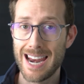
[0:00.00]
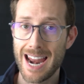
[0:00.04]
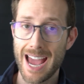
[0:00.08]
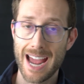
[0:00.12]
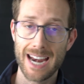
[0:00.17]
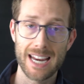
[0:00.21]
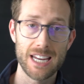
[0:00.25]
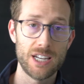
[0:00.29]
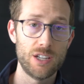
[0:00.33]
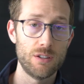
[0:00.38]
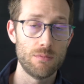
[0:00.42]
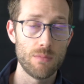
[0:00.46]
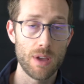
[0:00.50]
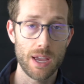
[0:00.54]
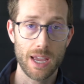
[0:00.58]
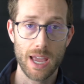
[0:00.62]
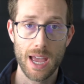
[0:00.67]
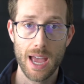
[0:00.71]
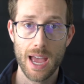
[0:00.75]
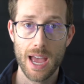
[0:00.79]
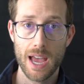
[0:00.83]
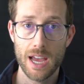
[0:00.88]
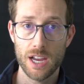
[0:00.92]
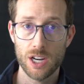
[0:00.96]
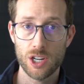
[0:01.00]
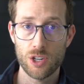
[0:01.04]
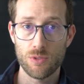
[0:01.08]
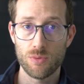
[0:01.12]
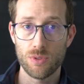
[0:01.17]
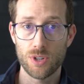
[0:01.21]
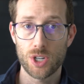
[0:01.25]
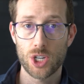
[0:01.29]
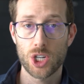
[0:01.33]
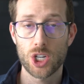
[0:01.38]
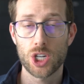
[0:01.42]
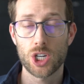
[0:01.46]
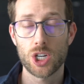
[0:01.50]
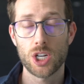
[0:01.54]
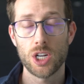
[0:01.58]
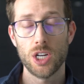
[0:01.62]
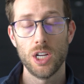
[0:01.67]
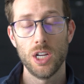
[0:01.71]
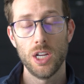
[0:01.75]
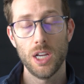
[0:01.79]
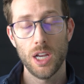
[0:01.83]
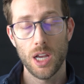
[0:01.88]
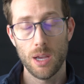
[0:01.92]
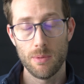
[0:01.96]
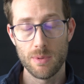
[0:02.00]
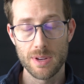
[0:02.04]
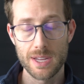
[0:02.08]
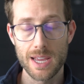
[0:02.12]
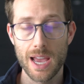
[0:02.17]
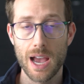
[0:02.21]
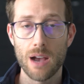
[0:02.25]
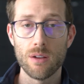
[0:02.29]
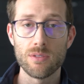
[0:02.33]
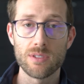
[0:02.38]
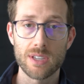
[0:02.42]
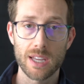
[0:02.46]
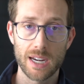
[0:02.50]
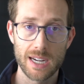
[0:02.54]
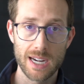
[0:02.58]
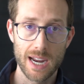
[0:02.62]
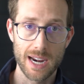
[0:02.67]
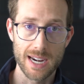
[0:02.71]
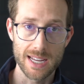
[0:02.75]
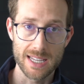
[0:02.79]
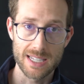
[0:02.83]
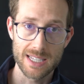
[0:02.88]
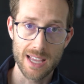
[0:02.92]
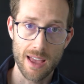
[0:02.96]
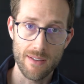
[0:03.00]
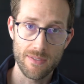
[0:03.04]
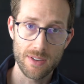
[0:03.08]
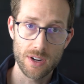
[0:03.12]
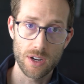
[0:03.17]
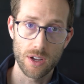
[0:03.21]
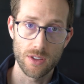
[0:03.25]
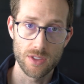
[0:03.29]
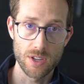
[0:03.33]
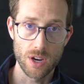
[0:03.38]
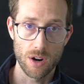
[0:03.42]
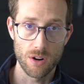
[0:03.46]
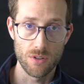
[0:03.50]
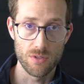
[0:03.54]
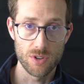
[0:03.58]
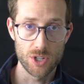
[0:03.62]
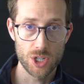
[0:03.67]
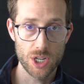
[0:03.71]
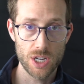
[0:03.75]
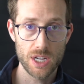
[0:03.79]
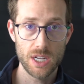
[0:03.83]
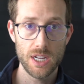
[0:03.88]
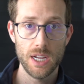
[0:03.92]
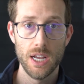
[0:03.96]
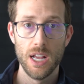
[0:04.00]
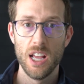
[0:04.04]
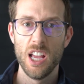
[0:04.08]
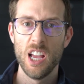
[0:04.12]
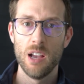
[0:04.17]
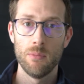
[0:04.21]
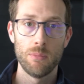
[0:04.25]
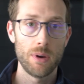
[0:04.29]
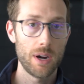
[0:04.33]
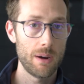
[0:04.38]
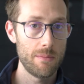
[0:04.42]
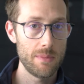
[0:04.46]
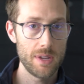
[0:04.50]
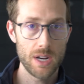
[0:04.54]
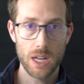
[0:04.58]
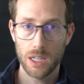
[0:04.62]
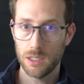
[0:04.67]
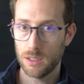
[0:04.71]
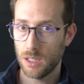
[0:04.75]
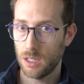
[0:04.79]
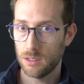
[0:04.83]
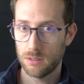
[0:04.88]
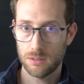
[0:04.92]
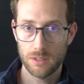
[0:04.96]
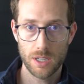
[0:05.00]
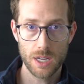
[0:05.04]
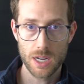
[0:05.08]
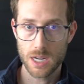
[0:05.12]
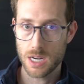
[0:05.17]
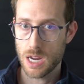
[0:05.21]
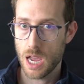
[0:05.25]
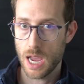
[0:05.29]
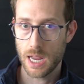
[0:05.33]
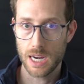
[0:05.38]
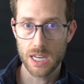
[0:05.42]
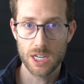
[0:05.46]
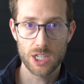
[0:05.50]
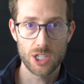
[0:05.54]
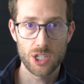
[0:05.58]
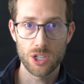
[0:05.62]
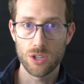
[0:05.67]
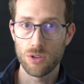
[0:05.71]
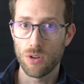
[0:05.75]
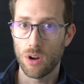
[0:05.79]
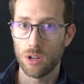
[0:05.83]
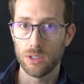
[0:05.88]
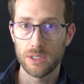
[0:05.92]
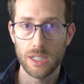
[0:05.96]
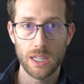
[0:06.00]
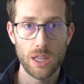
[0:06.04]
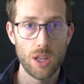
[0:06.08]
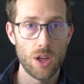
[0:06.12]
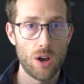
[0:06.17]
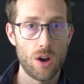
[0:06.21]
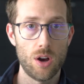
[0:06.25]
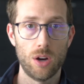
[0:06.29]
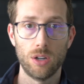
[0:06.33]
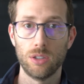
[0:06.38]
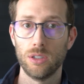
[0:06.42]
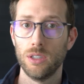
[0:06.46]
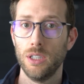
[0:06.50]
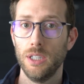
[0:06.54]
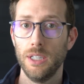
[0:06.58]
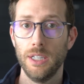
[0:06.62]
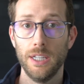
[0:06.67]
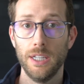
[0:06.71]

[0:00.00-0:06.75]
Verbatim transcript: ninety-two mega hash, which, I mean, yeah, I was getting ninety-seven on the R O G, but I mean, I'll, I'll take ninety-two all day long.